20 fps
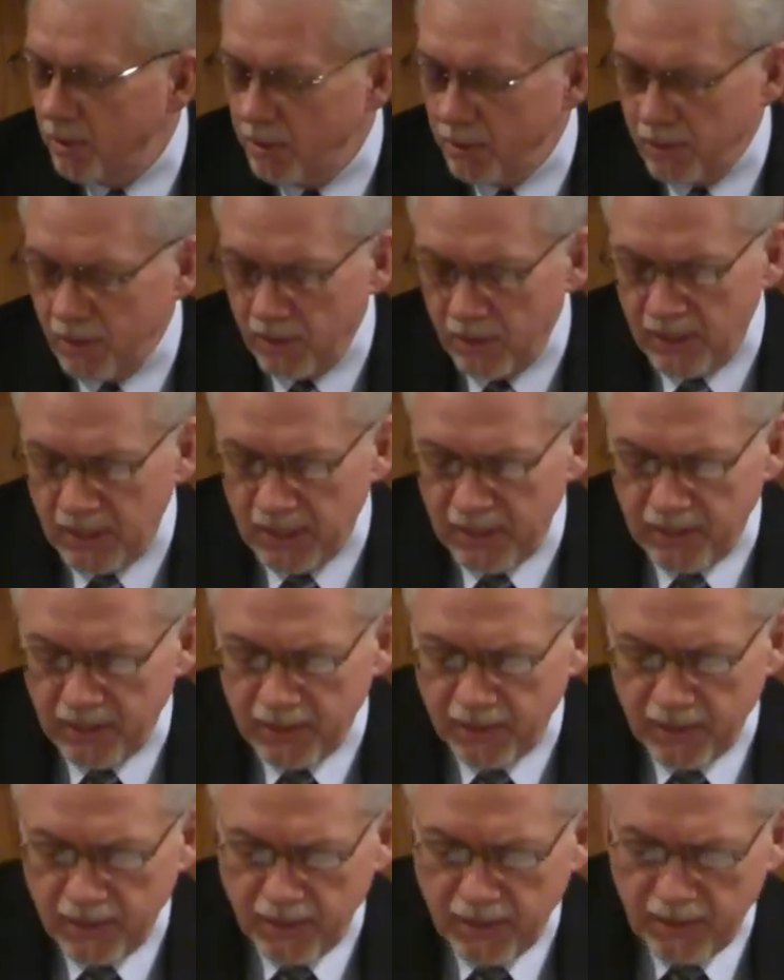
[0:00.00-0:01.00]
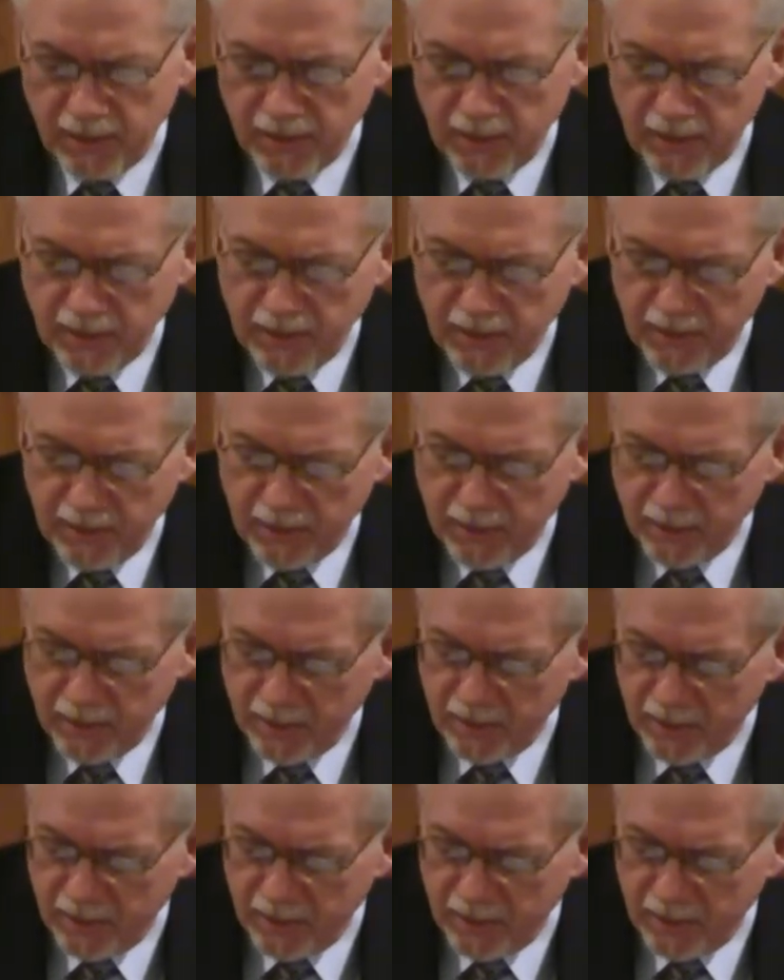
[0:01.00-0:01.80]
No one is speaking in this clip.